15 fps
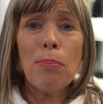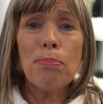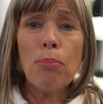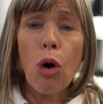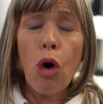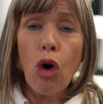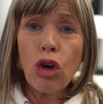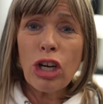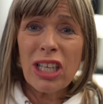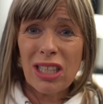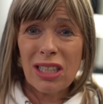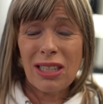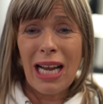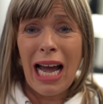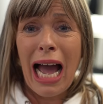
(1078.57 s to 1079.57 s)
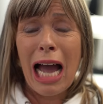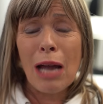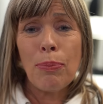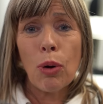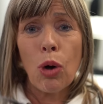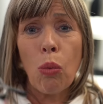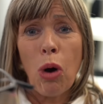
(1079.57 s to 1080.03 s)
Morgan,
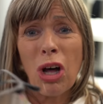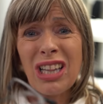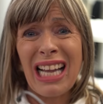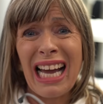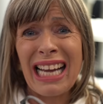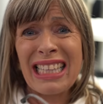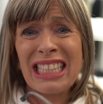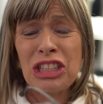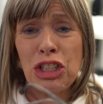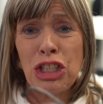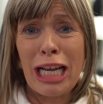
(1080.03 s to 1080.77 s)
I bought one like this